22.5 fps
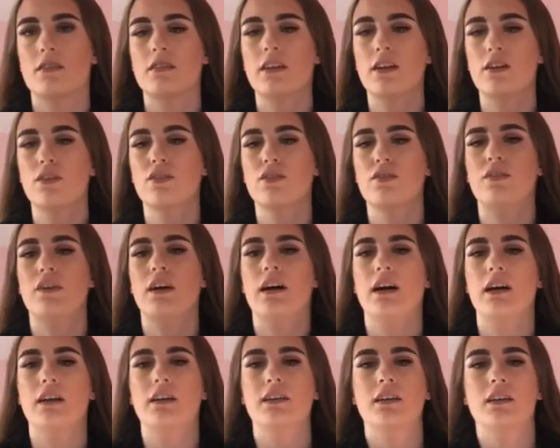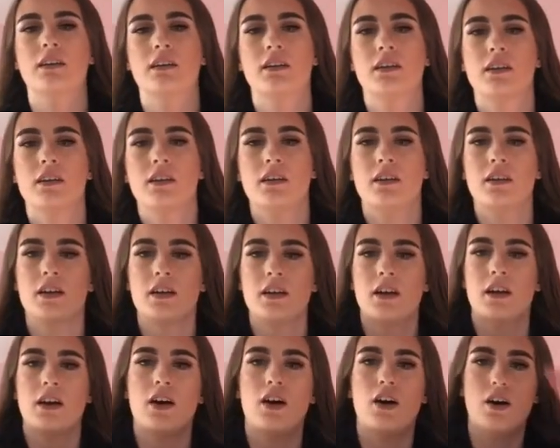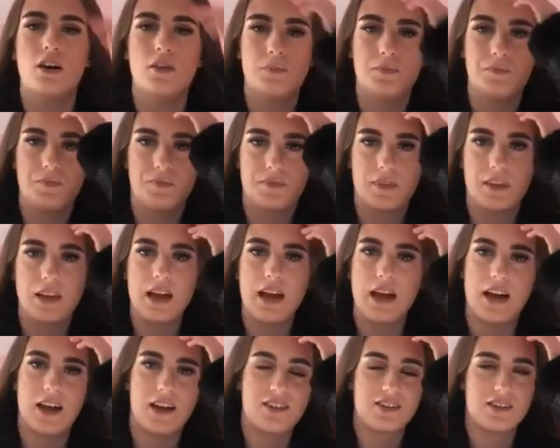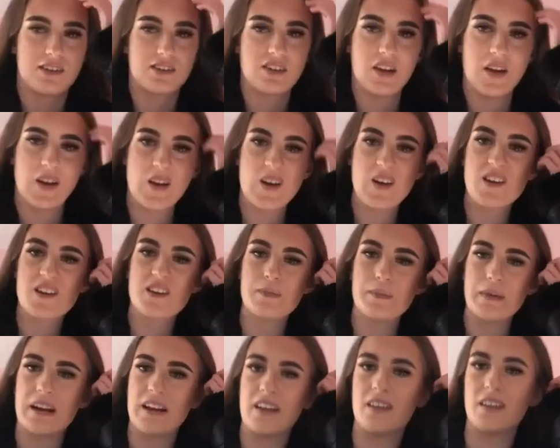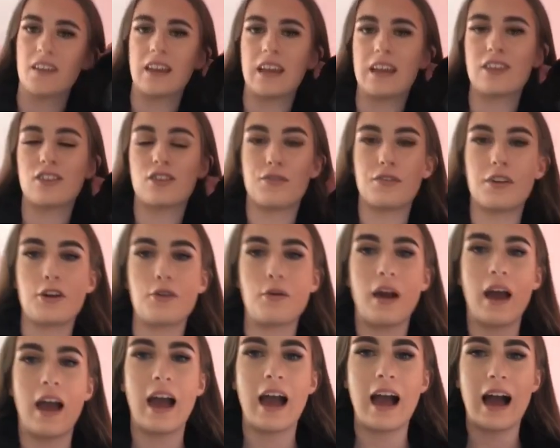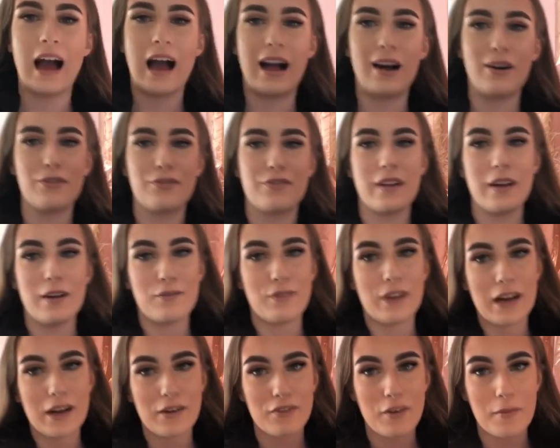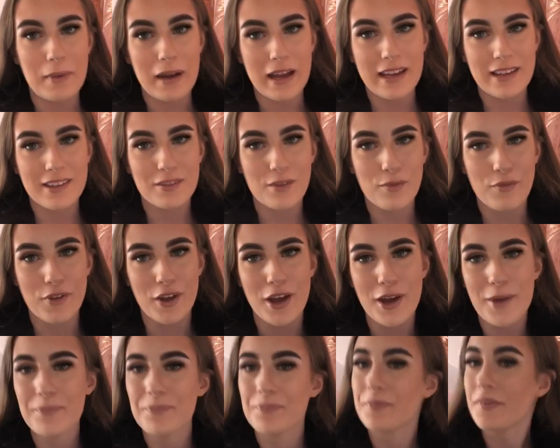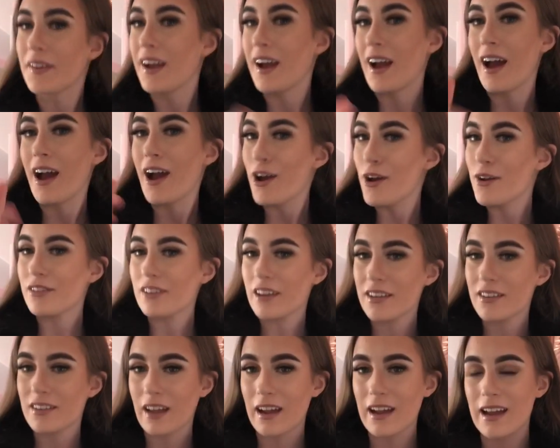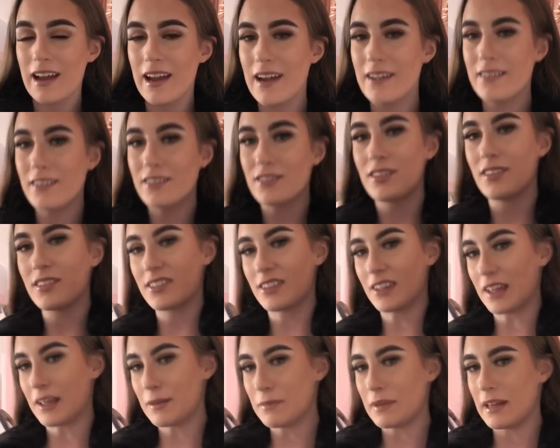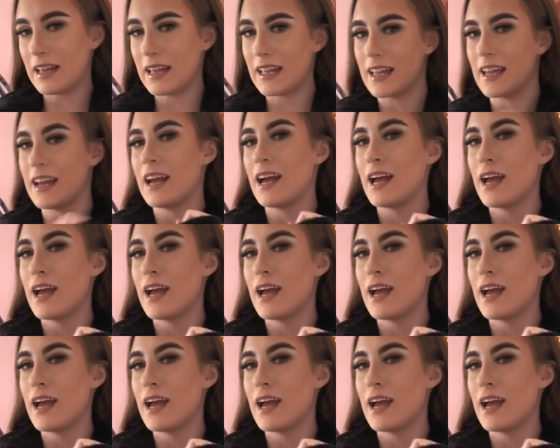That looks fine. Yeah, so here is my little interview outfit ready for my interview. Who's excited to see me